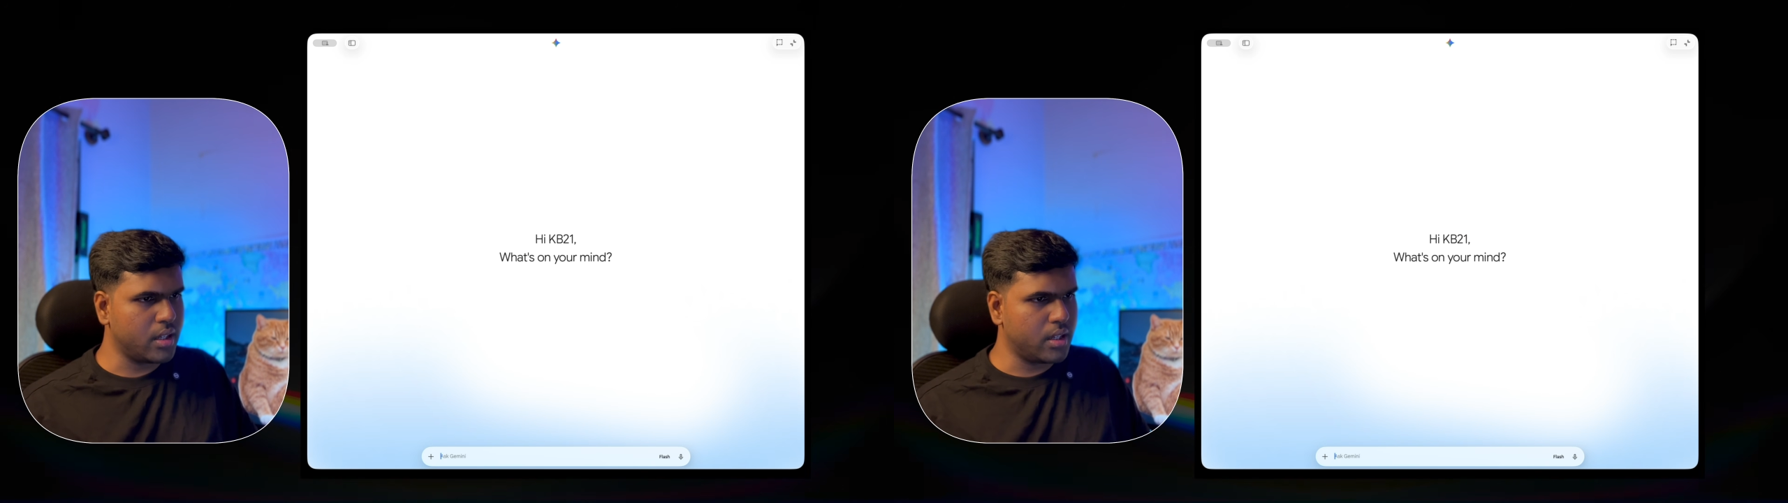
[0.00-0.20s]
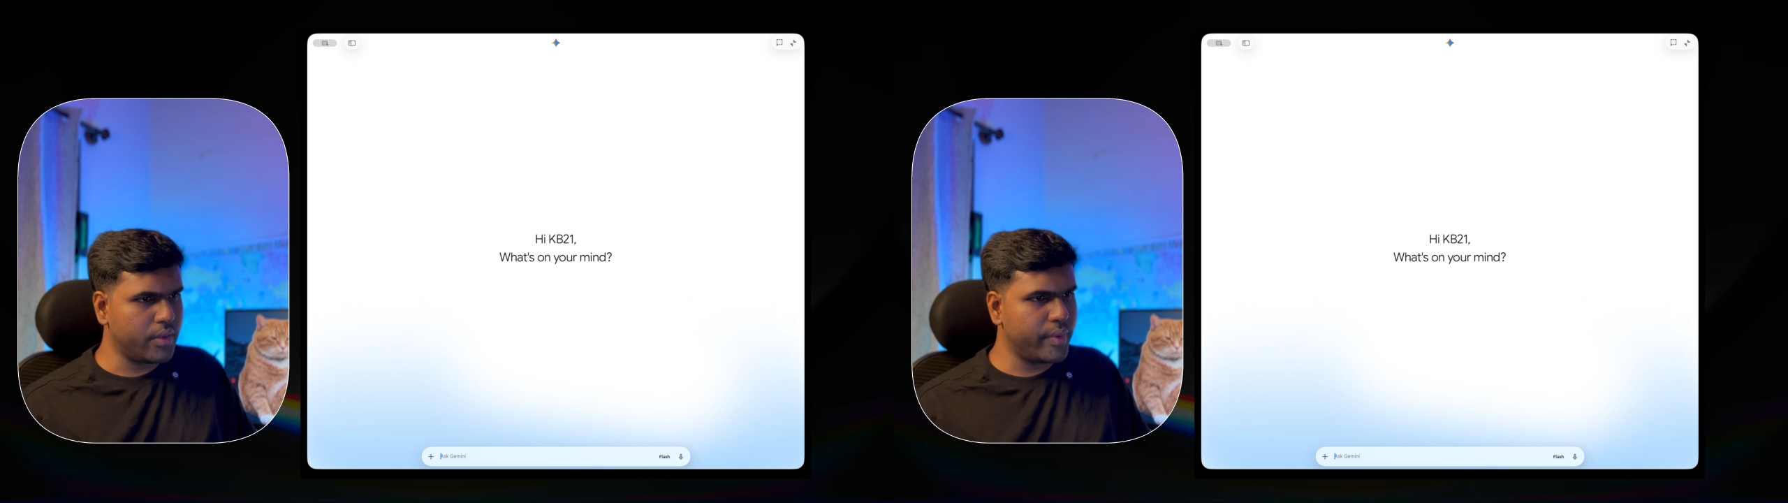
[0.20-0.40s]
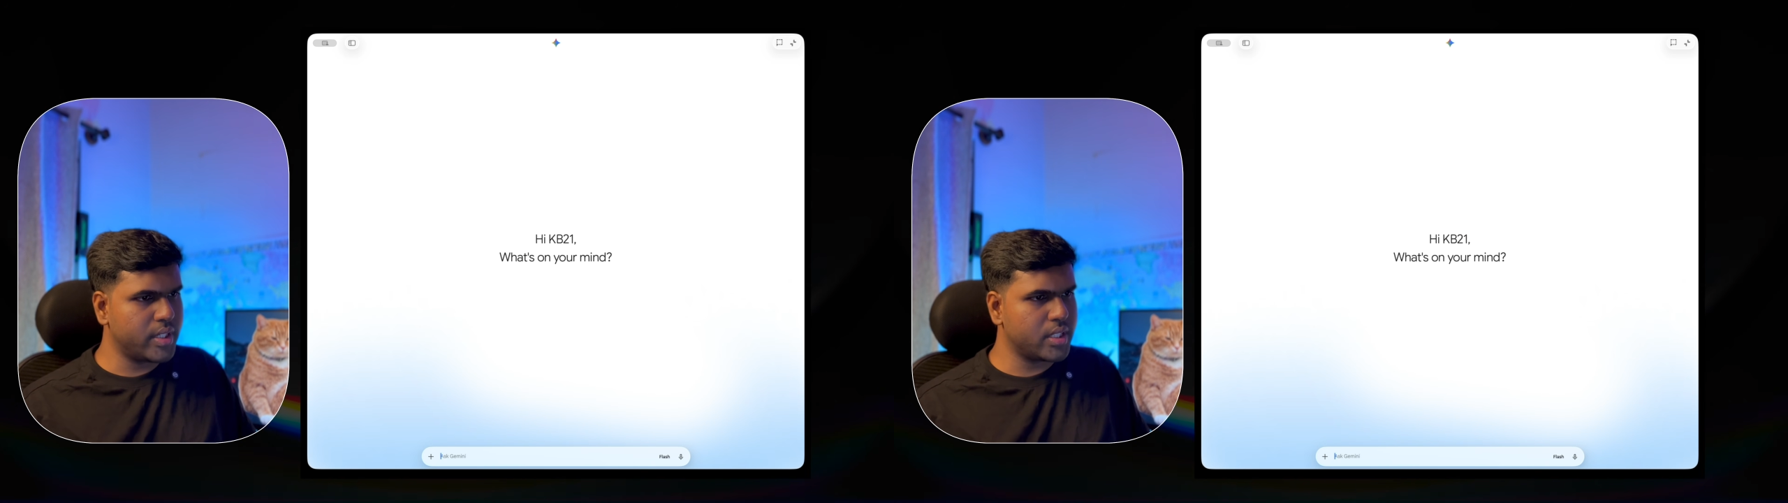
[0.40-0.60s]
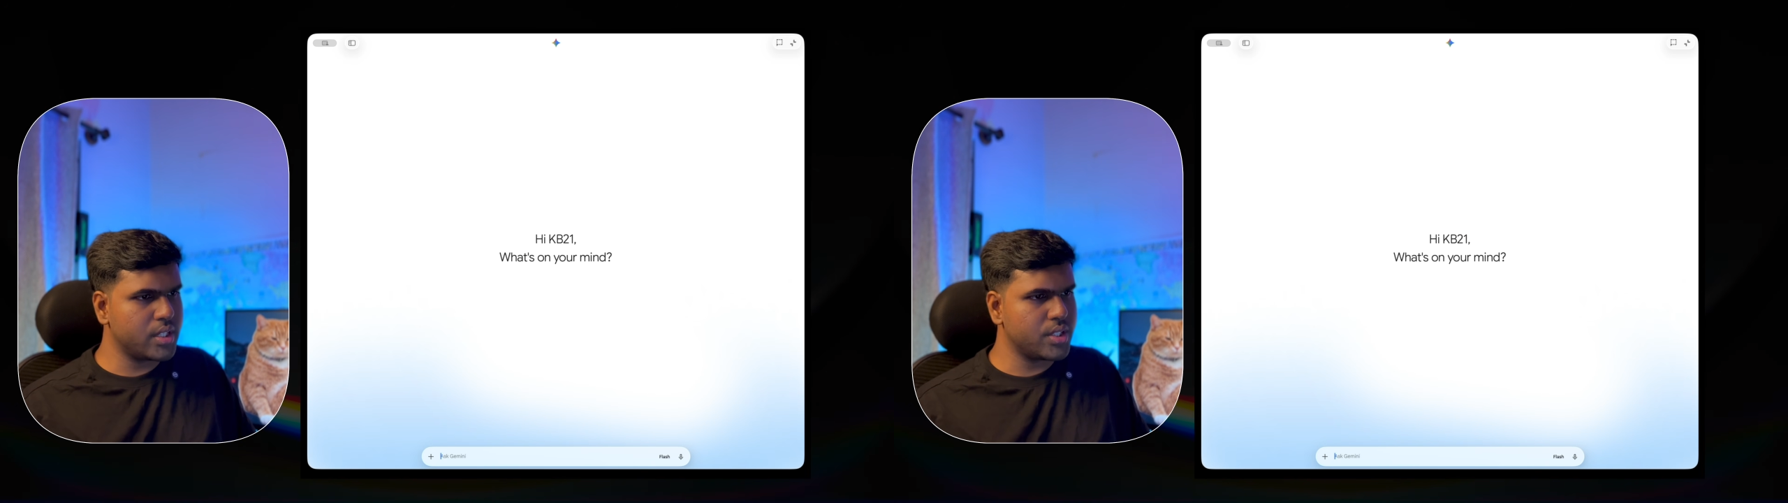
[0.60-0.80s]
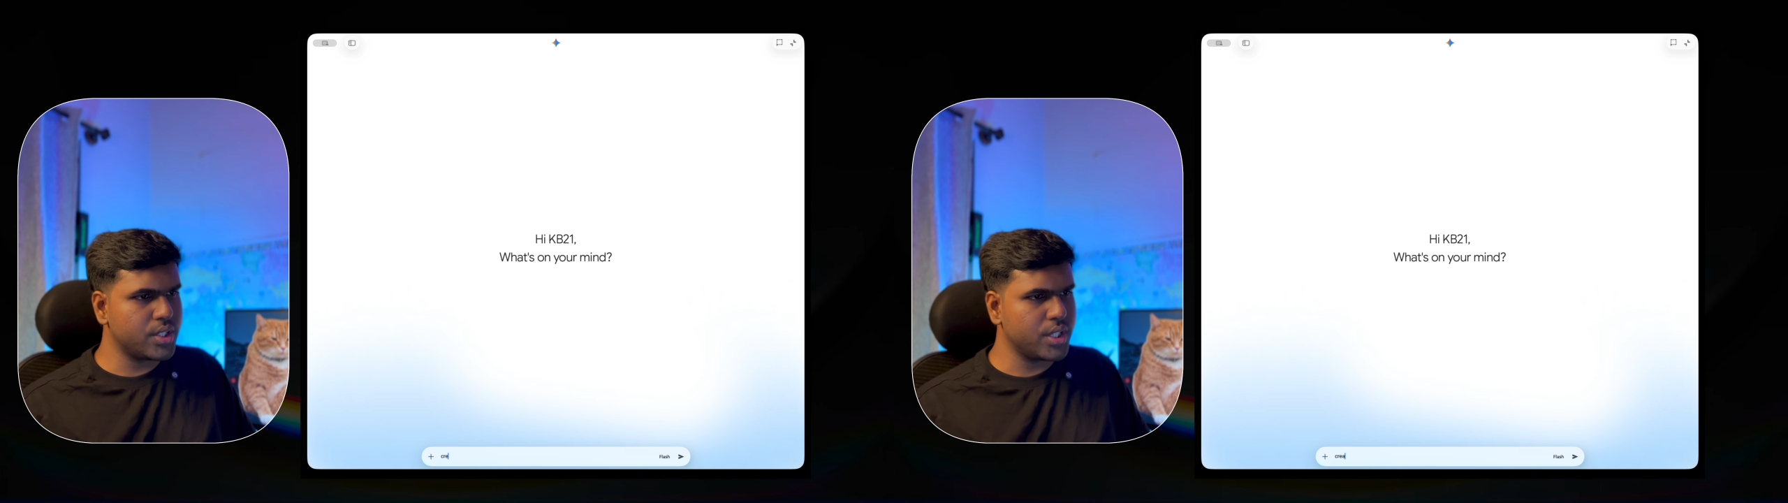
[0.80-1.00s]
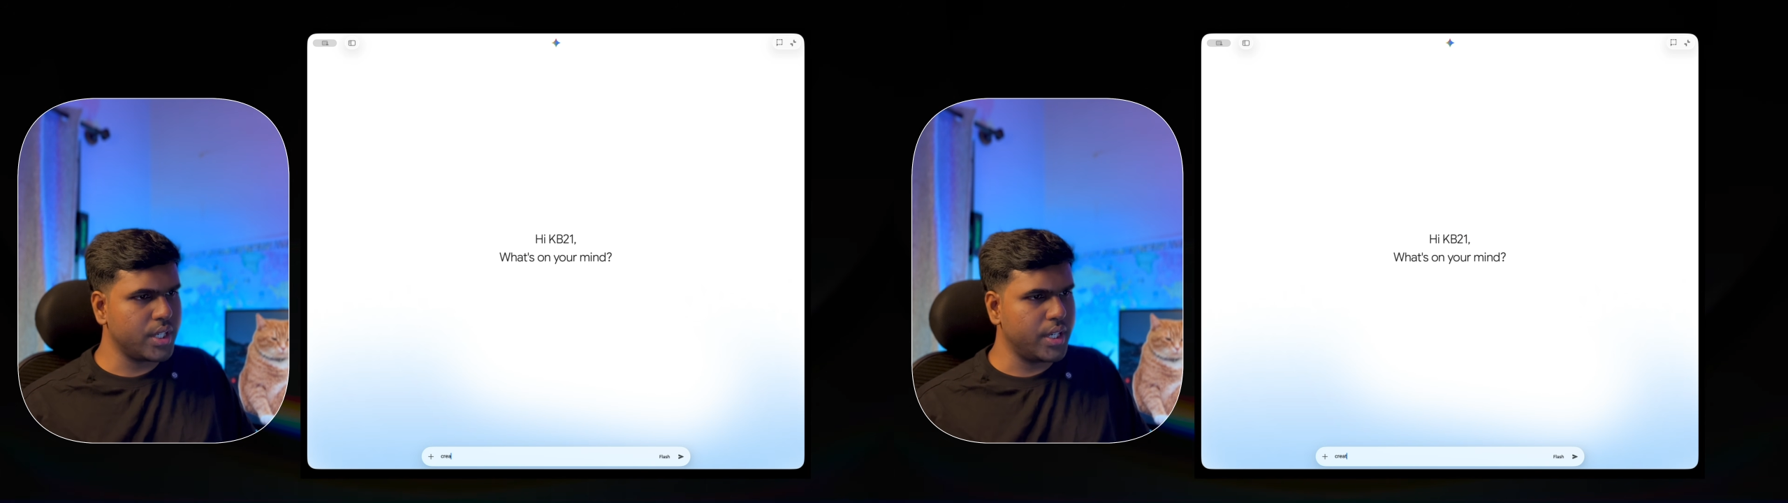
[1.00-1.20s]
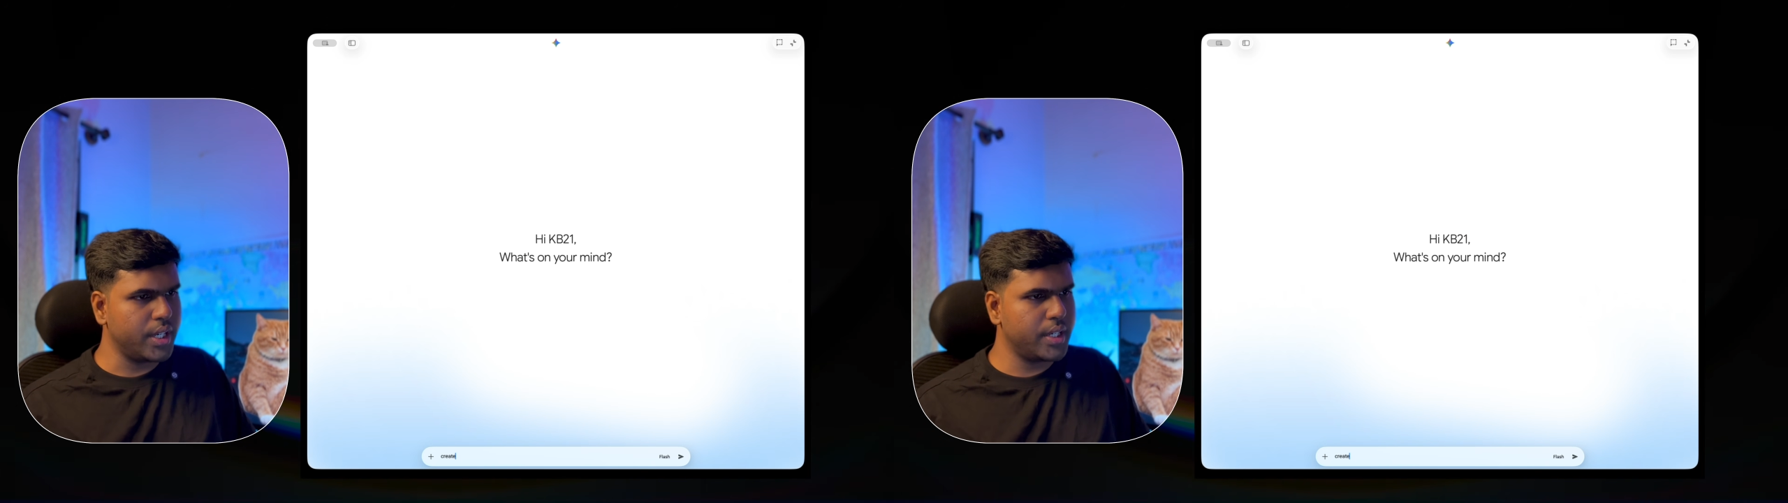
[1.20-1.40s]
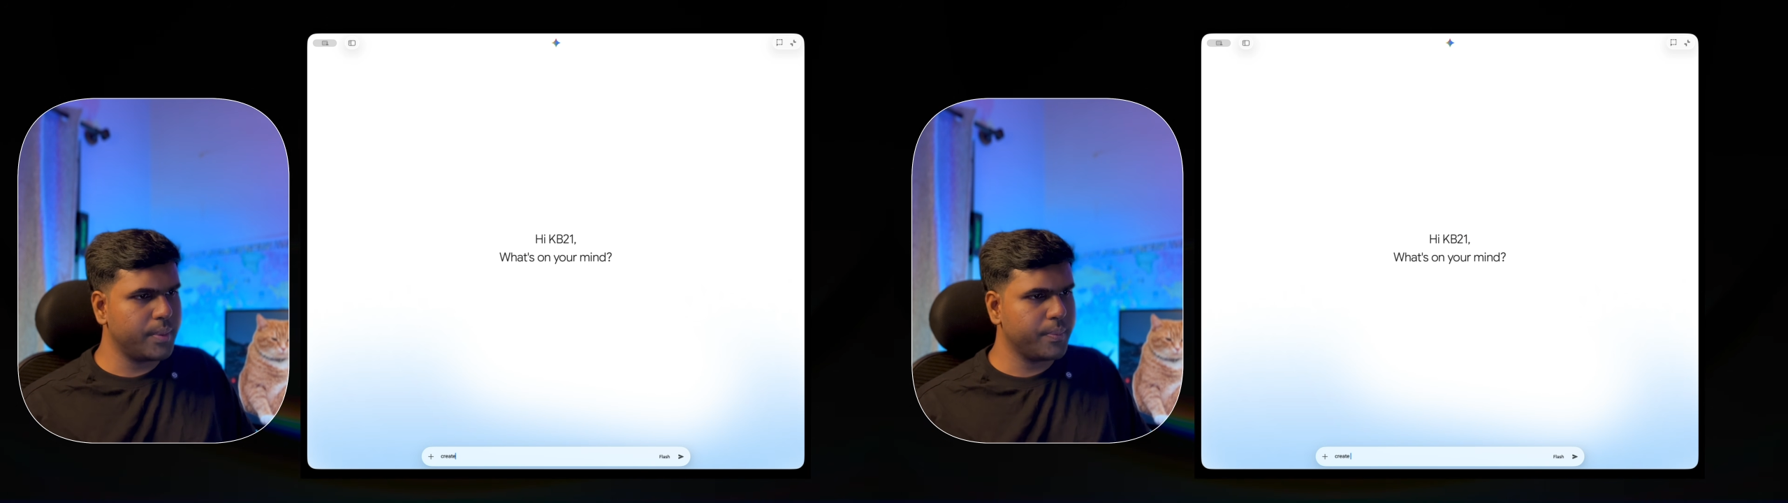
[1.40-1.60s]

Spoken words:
revision sheet